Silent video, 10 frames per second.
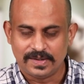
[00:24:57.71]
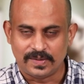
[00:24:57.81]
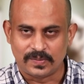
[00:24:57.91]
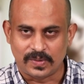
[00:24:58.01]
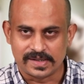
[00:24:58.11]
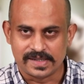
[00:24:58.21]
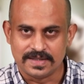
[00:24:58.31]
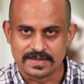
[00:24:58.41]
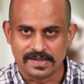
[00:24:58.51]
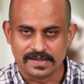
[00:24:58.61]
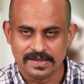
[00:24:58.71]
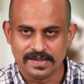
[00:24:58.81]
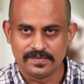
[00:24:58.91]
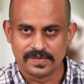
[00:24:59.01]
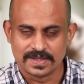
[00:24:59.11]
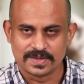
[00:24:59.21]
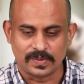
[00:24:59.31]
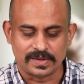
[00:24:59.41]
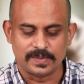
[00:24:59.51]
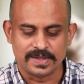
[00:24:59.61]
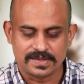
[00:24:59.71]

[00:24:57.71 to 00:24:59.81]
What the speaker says: of what he is thinking, and which is what we